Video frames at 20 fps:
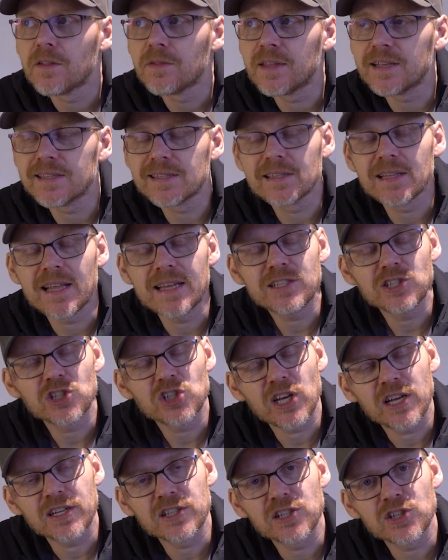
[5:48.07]
there's less
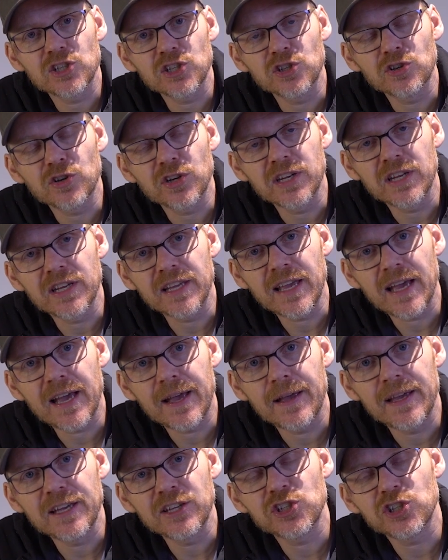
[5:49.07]
chance that you're going to
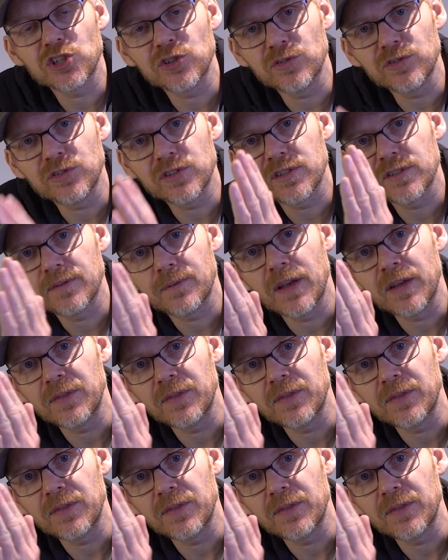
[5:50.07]
get issues